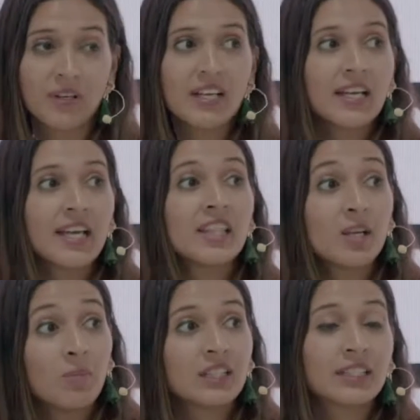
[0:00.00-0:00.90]
in the
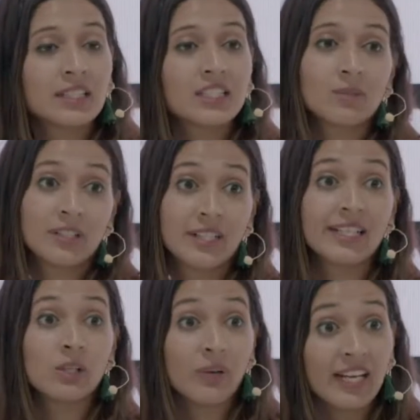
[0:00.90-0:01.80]

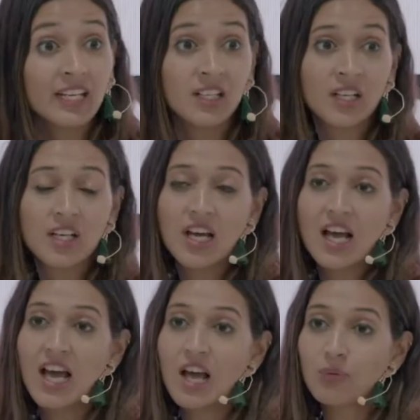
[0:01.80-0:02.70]
multidisciplinary way
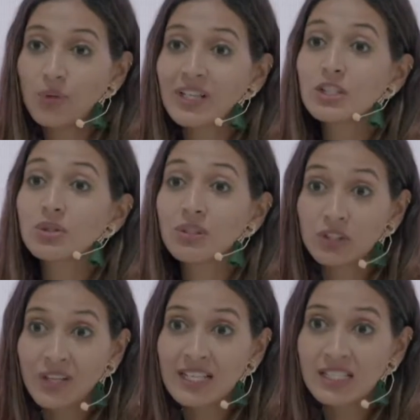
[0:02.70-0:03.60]
for us to
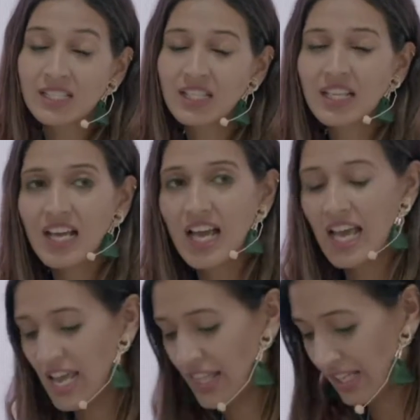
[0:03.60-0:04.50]
address
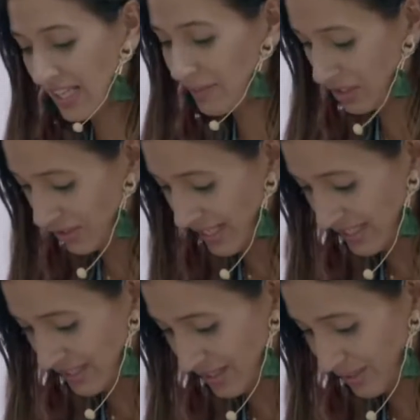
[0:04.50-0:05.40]
the climate
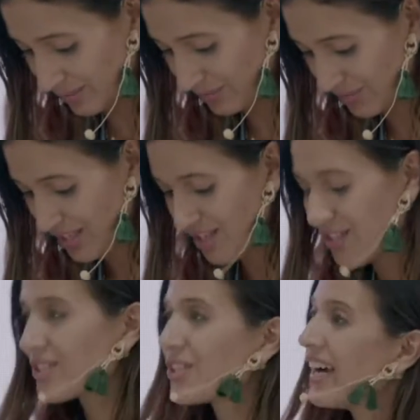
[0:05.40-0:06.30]
crisis.
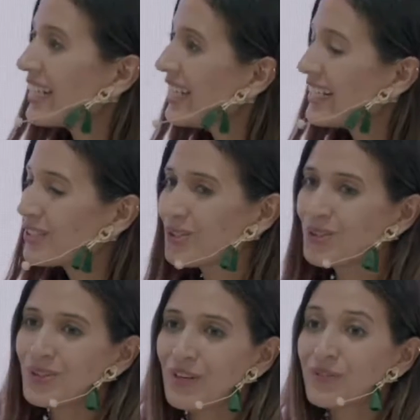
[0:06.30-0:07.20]
So I'd like
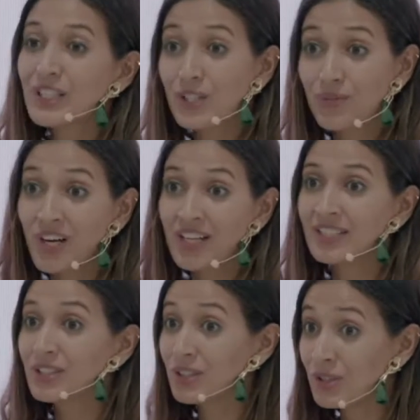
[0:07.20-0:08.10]
to first of all
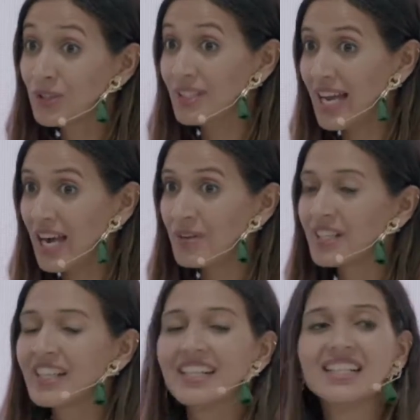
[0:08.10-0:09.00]
introduce our